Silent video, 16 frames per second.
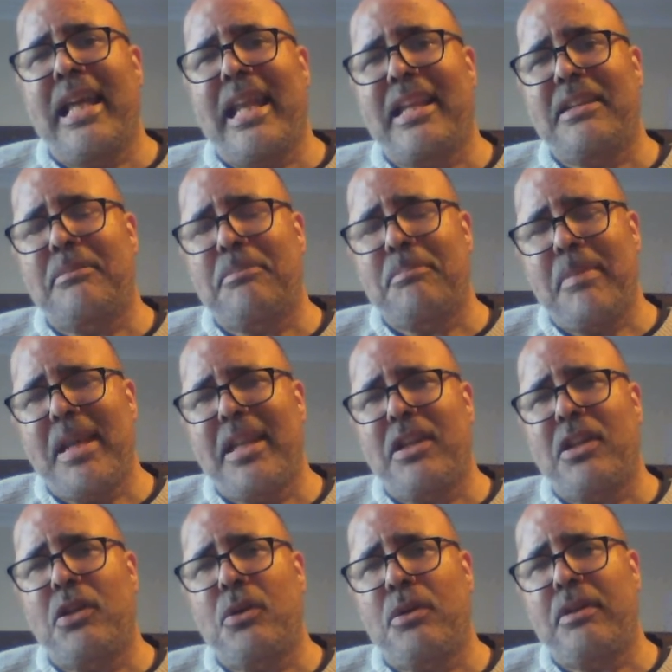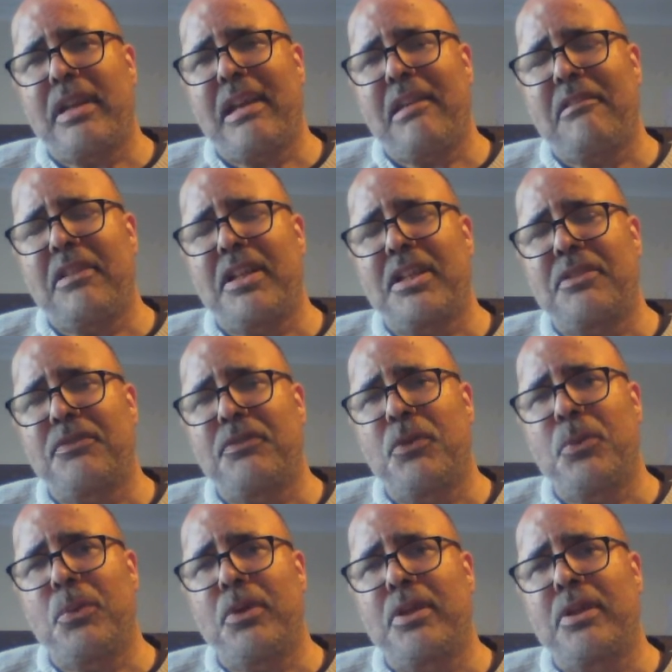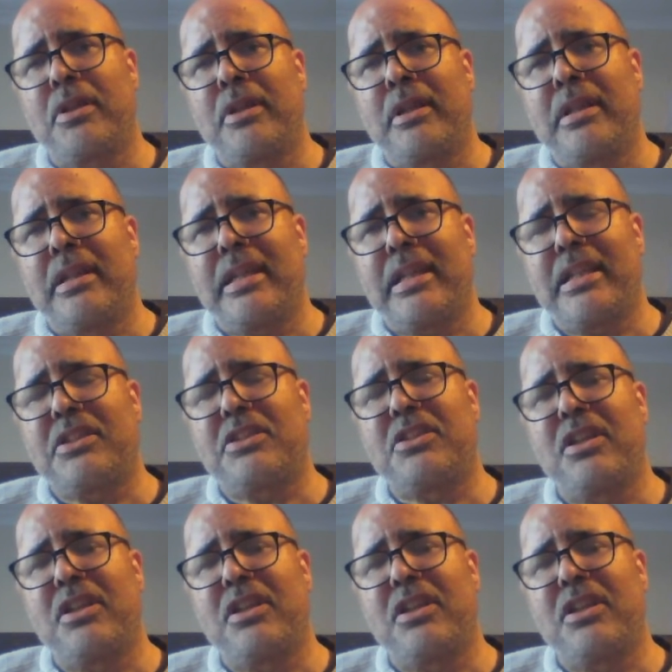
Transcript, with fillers: And men who have carried us forward in